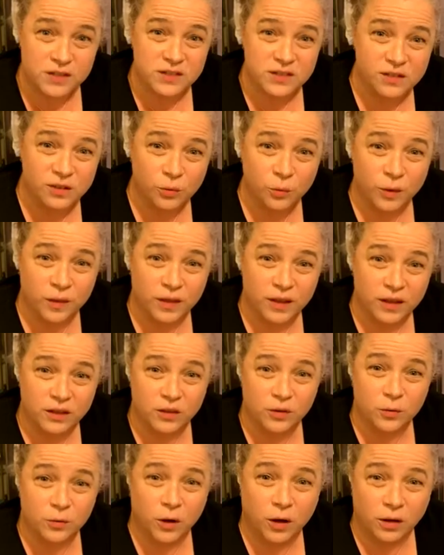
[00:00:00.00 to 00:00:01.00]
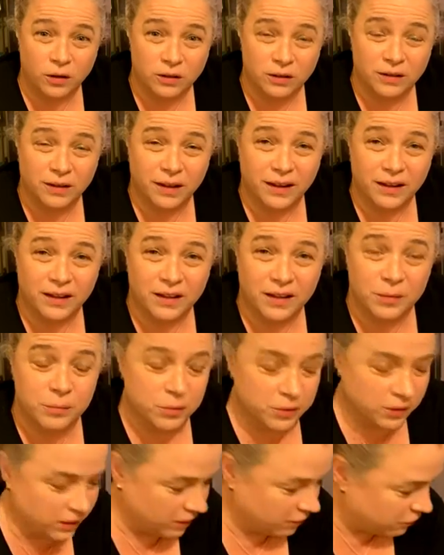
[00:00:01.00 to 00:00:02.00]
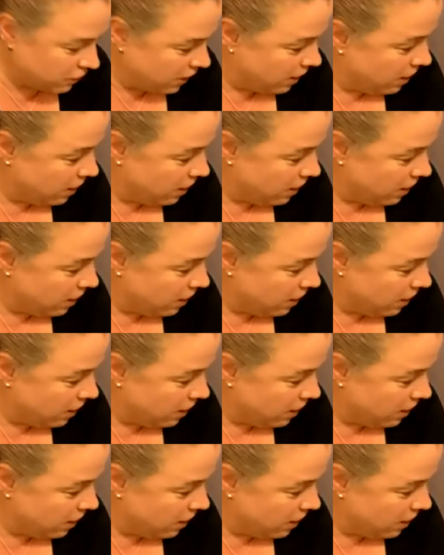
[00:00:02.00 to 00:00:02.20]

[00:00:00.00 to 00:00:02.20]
is the one that you all like and believe.